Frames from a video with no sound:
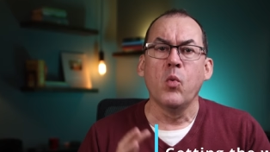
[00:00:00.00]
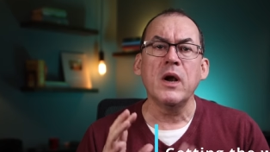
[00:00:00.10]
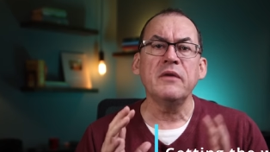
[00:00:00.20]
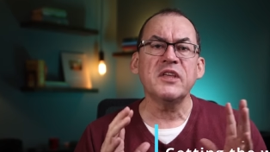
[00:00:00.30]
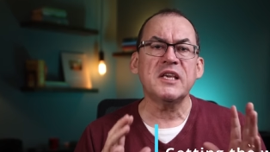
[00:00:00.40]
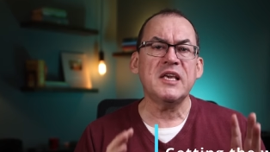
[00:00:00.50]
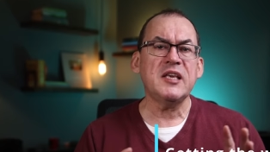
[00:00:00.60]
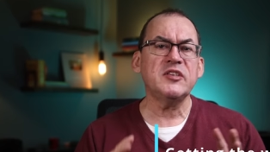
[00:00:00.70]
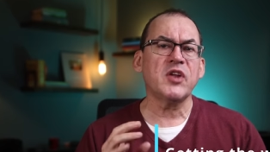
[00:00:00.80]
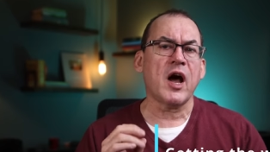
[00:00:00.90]
One of the
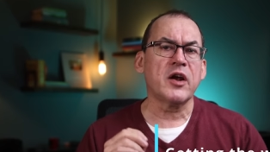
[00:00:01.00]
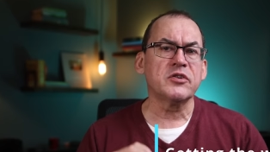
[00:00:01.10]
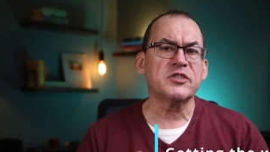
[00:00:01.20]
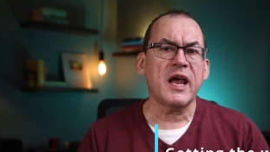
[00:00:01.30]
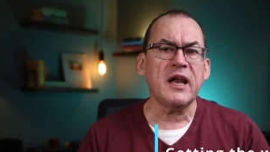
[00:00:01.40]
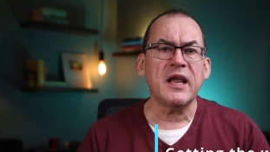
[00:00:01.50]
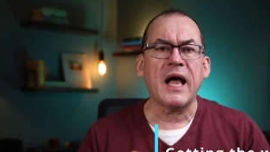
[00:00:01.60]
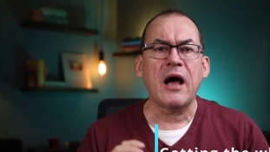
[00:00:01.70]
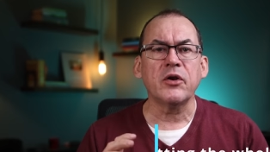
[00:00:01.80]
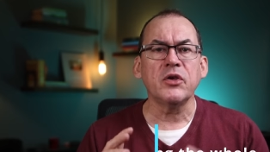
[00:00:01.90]
keys to understanding
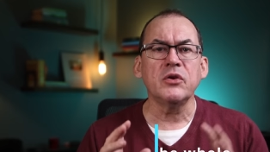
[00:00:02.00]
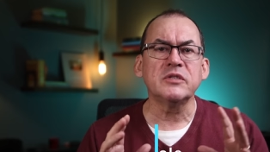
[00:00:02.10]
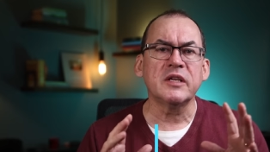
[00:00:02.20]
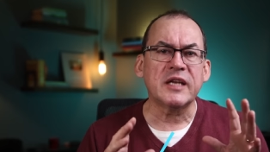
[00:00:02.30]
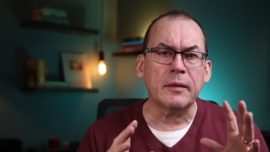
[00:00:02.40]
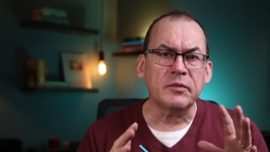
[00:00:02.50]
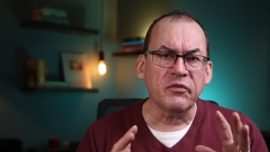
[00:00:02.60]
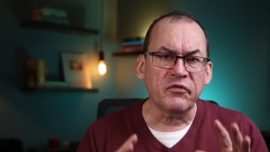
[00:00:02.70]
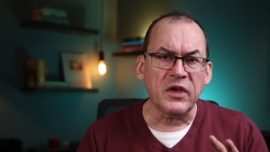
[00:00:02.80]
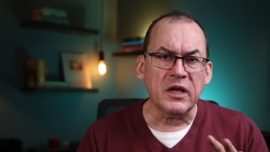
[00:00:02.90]
how to use the depth
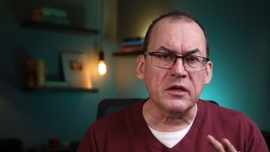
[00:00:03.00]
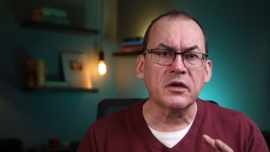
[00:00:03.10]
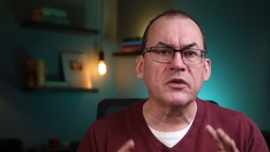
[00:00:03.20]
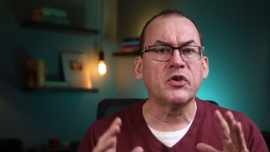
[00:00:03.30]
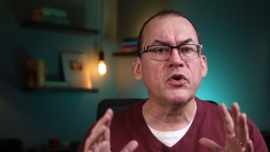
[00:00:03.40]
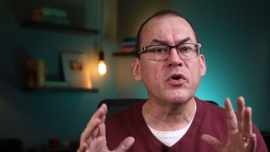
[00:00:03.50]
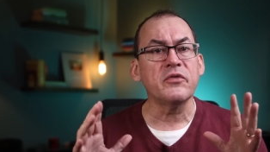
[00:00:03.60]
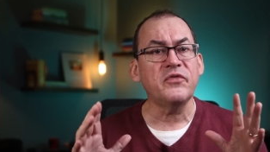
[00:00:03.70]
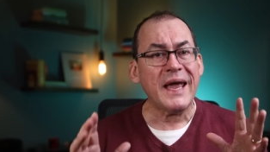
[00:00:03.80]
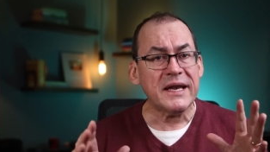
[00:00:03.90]
of field to your
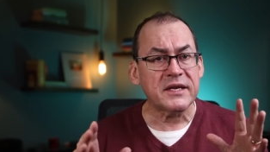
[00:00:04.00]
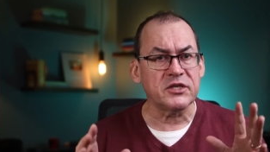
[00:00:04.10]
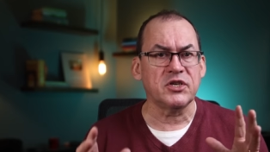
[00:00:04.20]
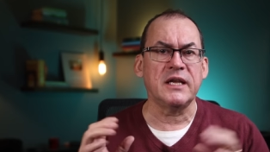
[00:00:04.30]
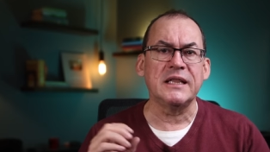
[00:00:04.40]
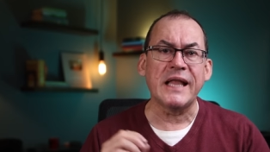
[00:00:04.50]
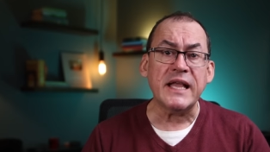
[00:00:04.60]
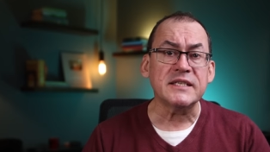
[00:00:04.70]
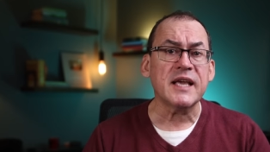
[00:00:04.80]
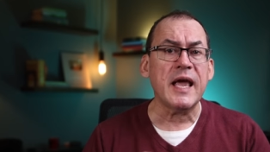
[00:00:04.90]
advantage in
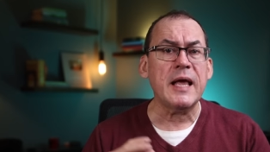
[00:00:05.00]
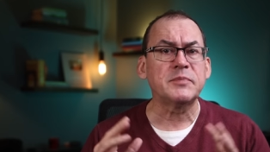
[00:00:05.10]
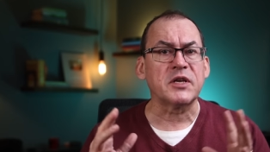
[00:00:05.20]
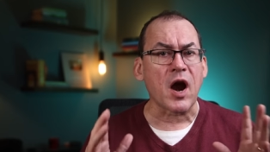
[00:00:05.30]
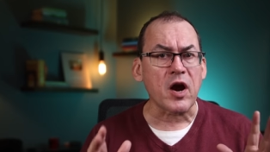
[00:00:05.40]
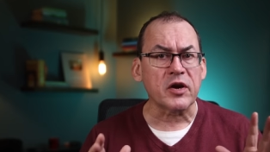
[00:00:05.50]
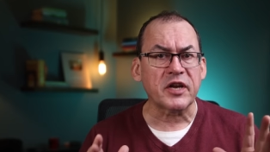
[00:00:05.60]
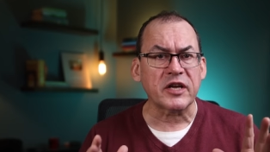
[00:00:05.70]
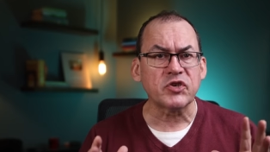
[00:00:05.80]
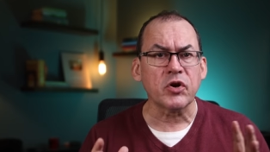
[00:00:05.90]
landscapes and
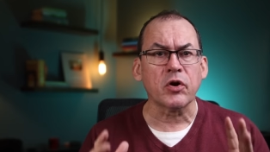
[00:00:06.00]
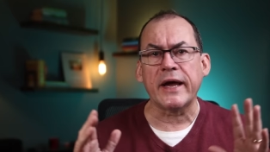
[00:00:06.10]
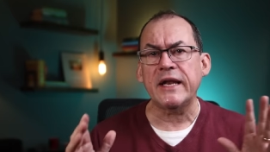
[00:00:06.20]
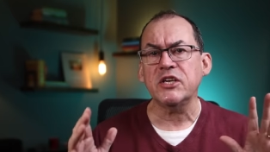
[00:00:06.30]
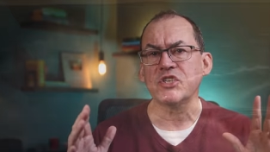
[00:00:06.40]
architecture or any